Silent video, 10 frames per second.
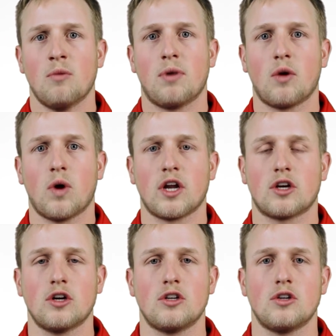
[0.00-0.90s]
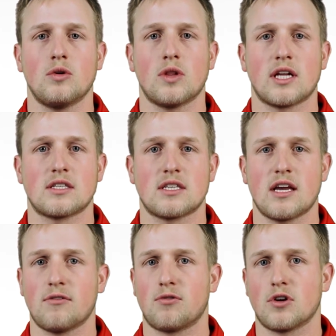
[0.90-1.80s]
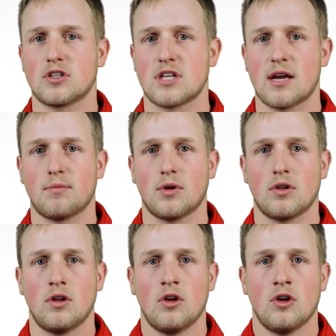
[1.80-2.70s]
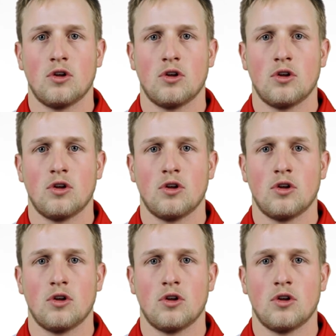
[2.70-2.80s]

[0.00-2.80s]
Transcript: but what it could do, let's say for example,